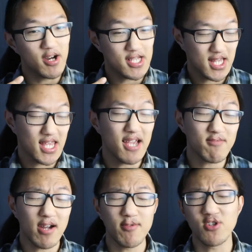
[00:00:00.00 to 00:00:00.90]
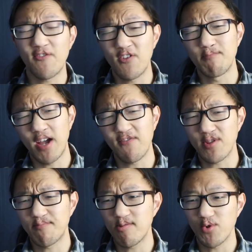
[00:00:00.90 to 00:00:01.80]
But at the same time, I do feel bad
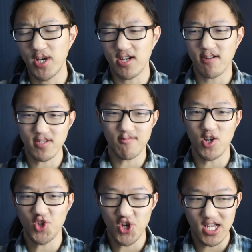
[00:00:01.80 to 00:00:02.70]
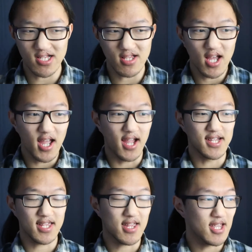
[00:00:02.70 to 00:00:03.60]
for the people that come to my channel
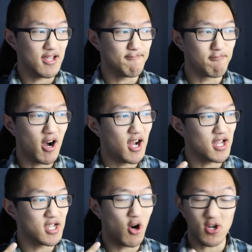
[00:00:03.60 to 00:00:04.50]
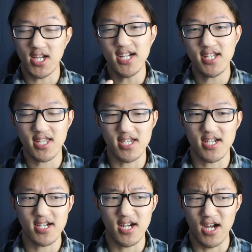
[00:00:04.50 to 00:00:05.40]
and see my arcade
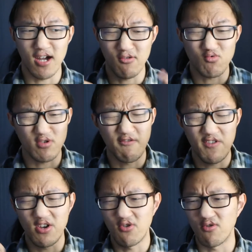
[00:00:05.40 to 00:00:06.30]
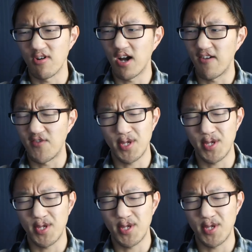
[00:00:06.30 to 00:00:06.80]
stick uh, review uh,